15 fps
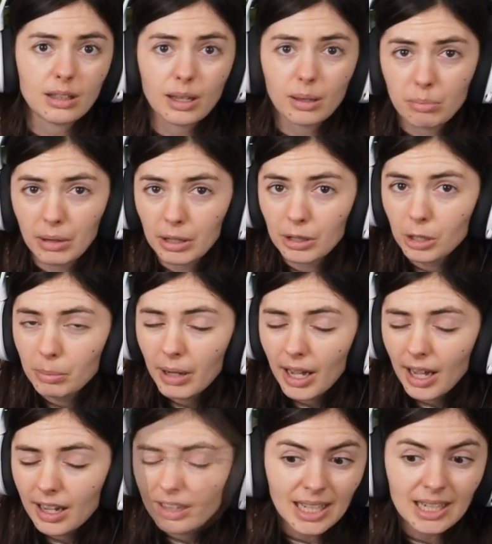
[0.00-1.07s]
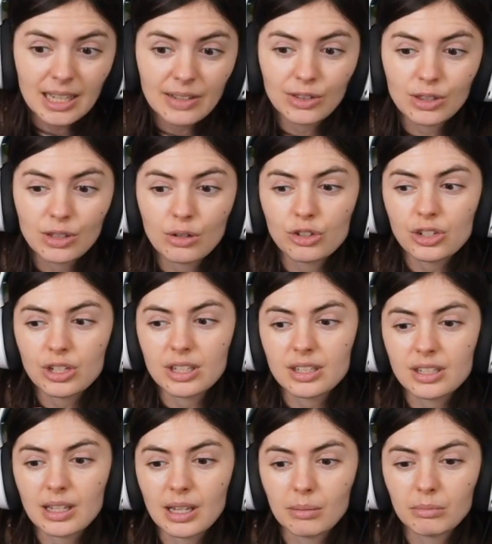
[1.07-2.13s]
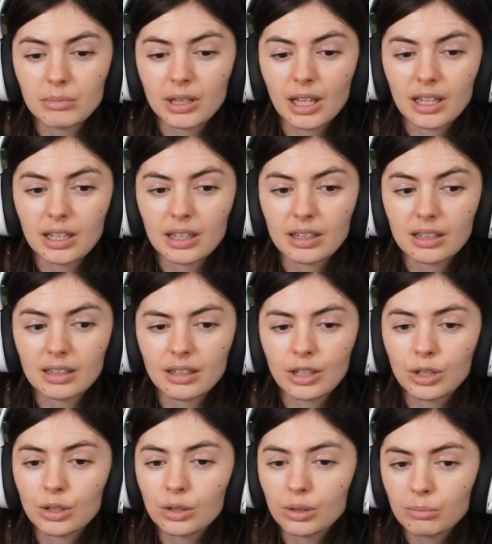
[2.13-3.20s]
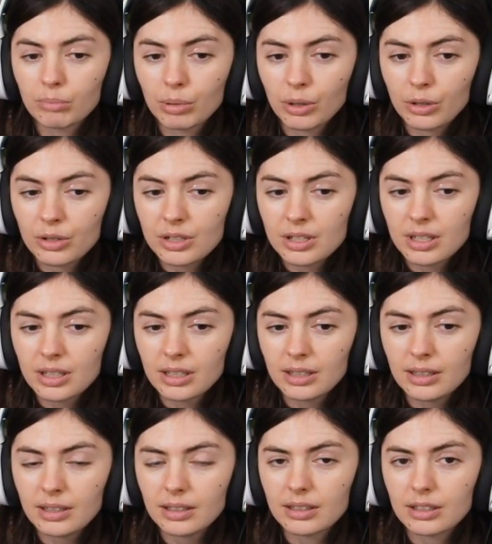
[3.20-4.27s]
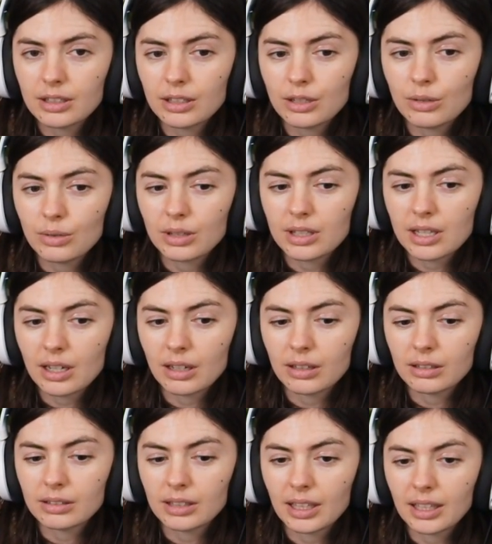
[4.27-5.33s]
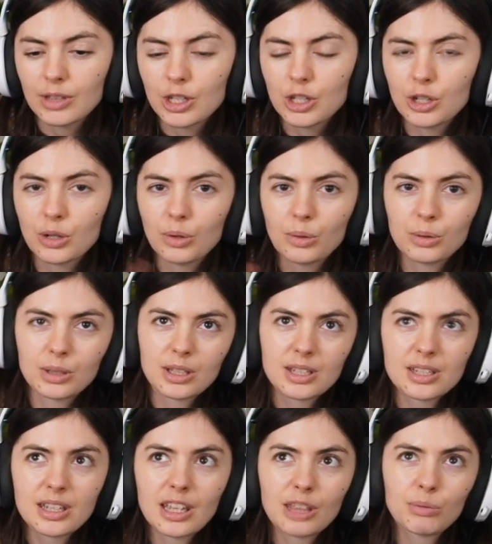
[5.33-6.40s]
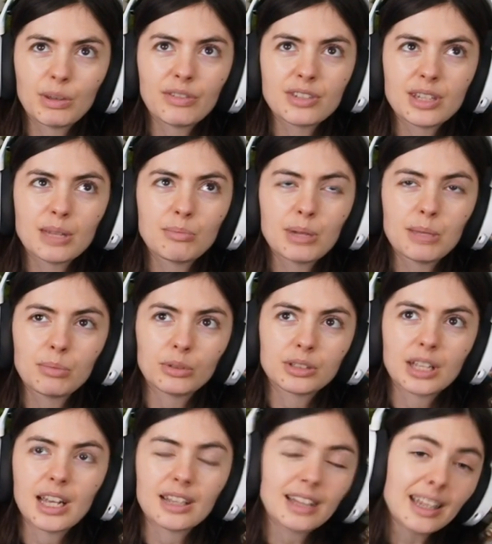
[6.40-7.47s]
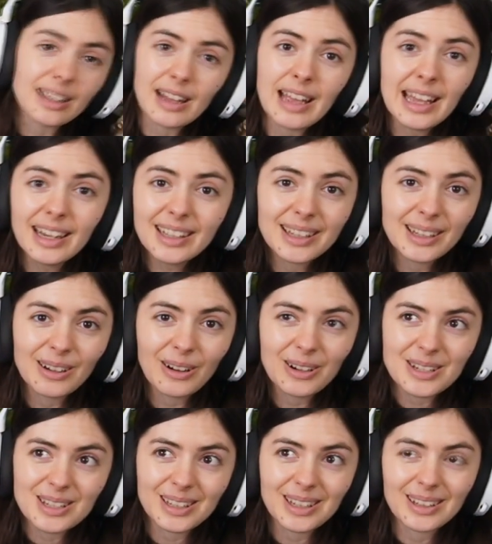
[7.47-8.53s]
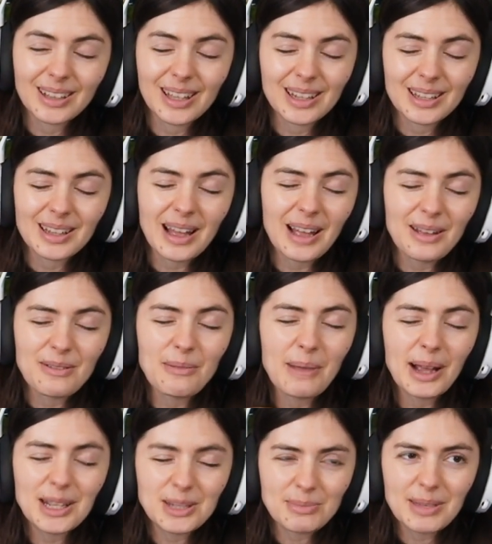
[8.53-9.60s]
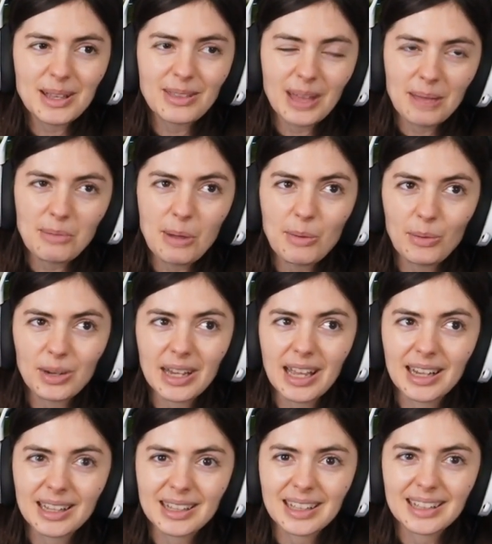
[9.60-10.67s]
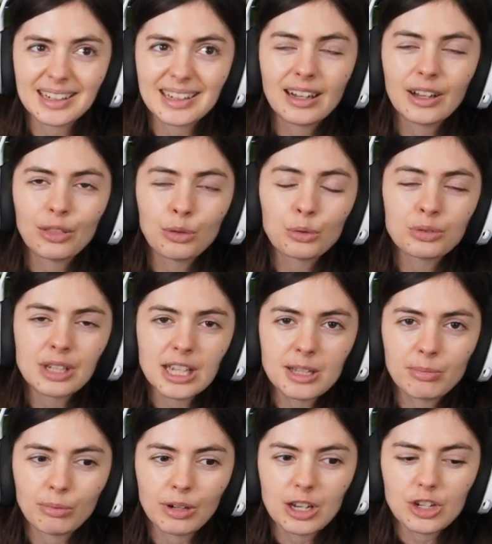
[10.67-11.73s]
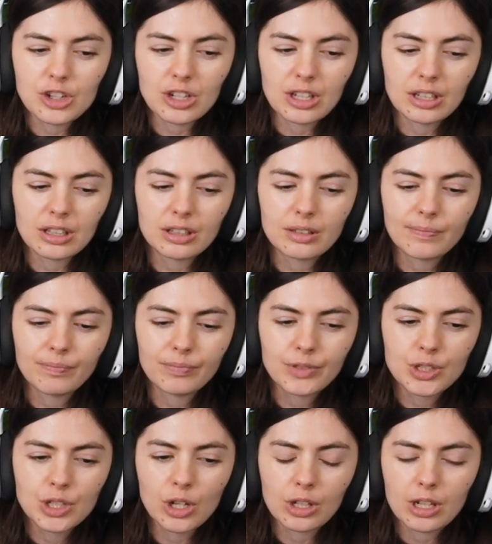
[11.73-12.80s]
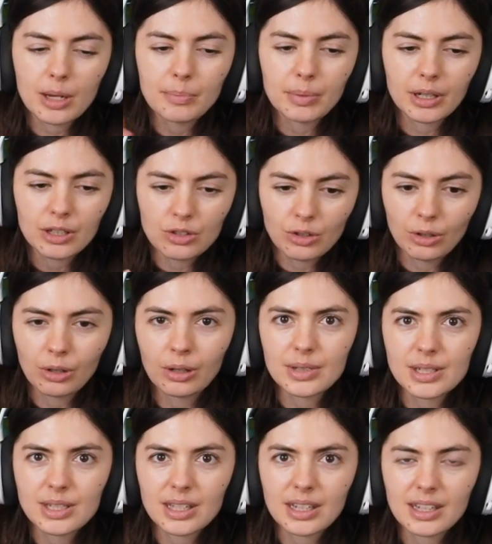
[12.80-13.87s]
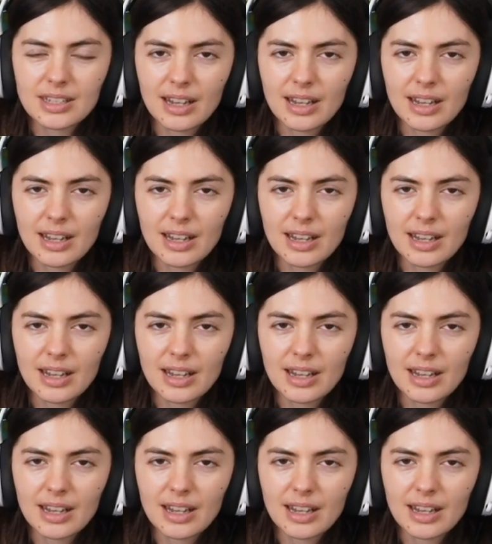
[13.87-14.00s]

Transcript: a better path. And even though she seemed like a good person, you could tell, like, you know, in the Sith, we've seen people take, like, Anakin, honestly. Like, it reminds me of that moment when Anakin, through desperation, took up under Sidious